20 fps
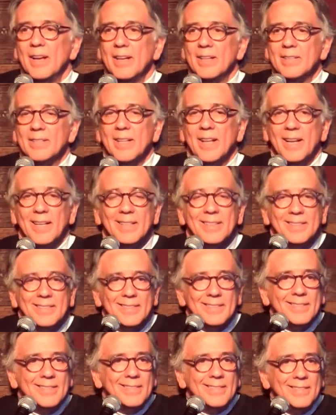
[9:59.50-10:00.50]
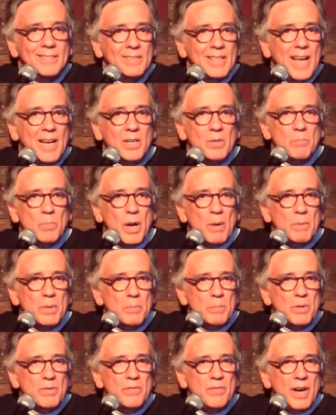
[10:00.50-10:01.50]
It's like, that could probably
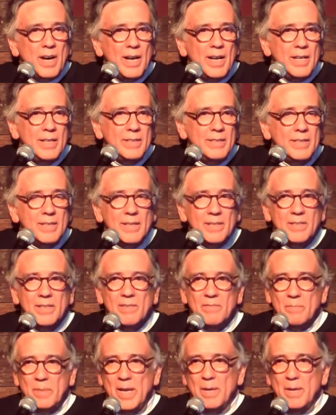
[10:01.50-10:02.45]
provide enough